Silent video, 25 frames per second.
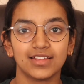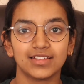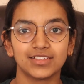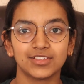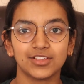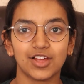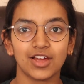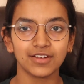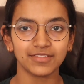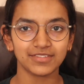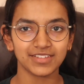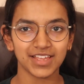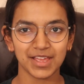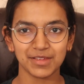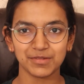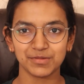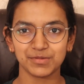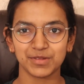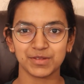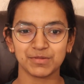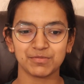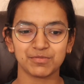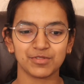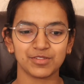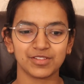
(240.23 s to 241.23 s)
a lot of times
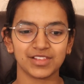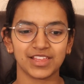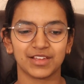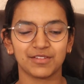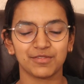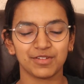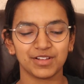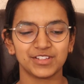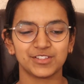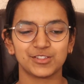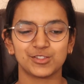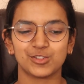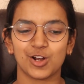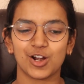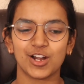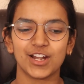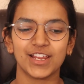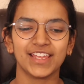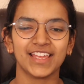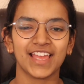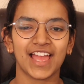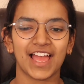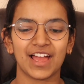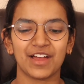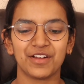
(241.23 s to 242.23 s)
people, like when
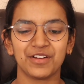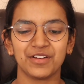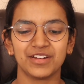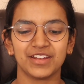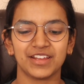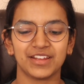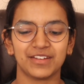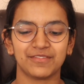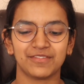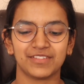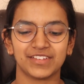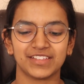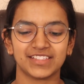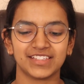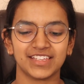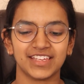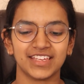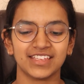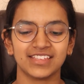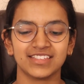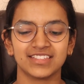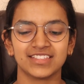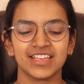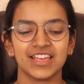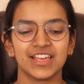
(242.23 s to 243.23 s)
starting out in
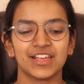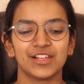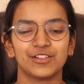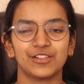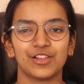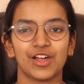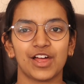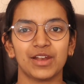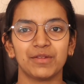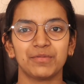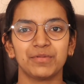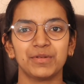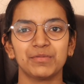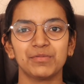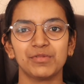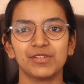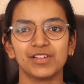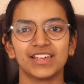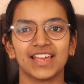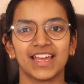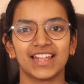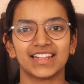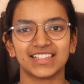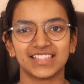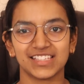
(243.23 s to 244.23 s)
physics, a lot of people
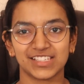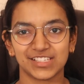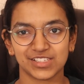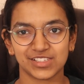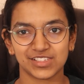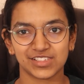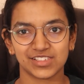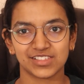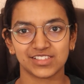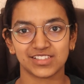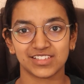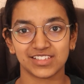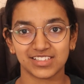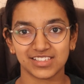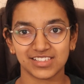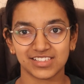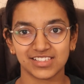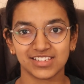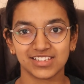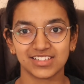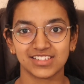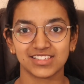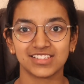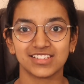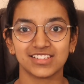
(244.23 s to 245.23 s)
get these
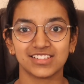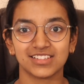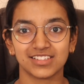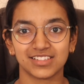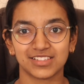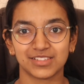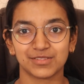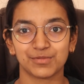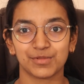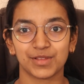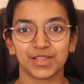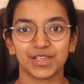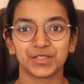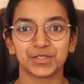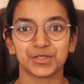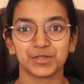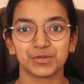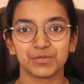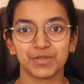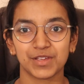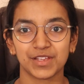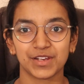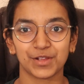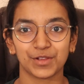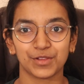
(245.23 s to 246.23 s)
distance and
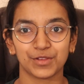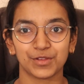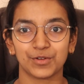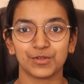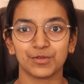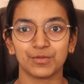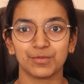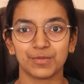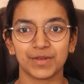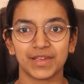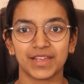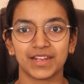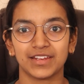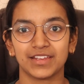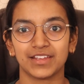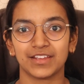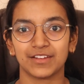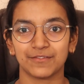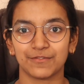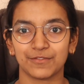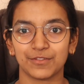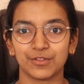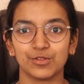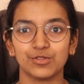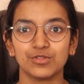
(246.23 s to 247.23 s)
displacement a little bit
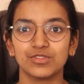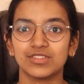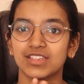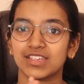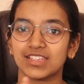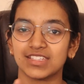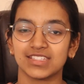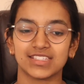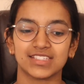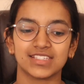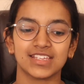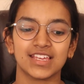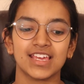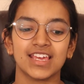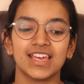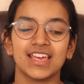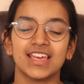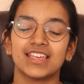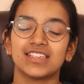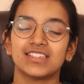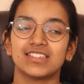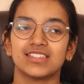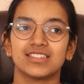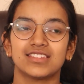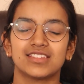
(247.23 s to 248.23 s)
confused, because
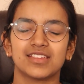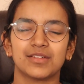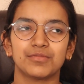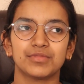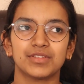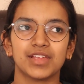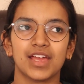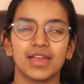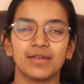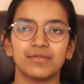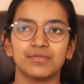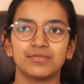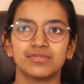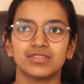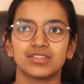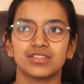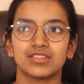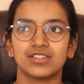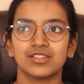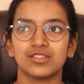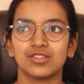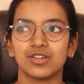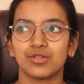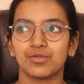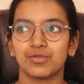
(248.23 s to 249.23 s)
sometimes,
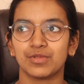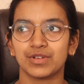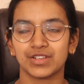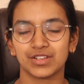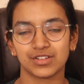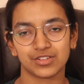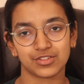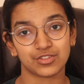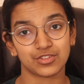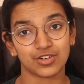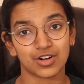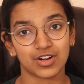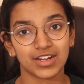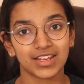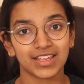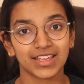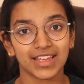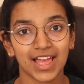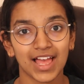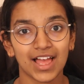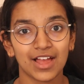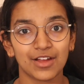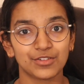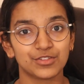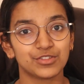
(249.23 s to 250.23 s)
you know, when you're starting
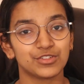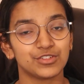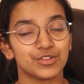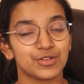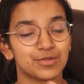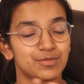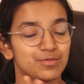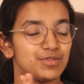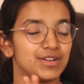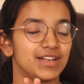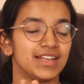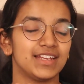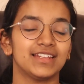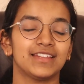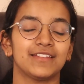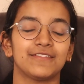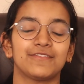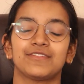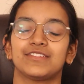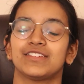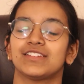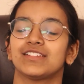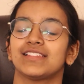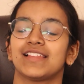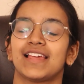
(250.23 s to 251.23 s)
out, to your brain they
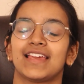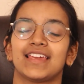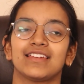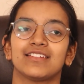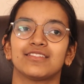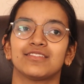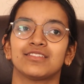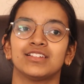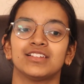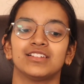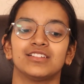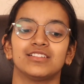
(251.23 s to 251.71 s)
feel like